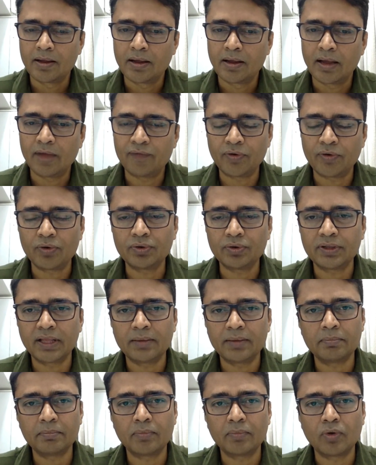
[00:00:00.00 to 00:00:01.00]
I found
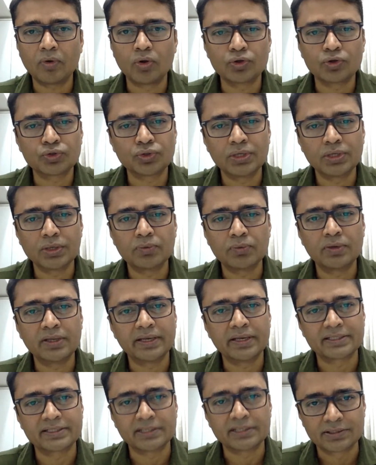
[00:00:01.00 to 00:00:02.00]
them also equally
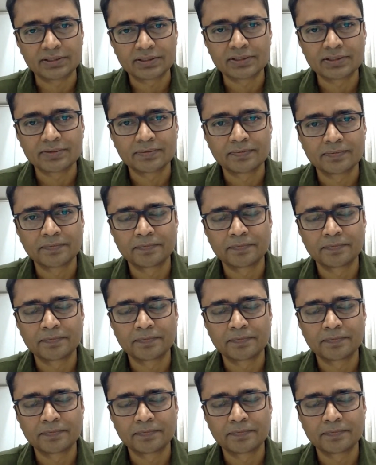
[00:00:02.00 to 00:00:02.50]
restless.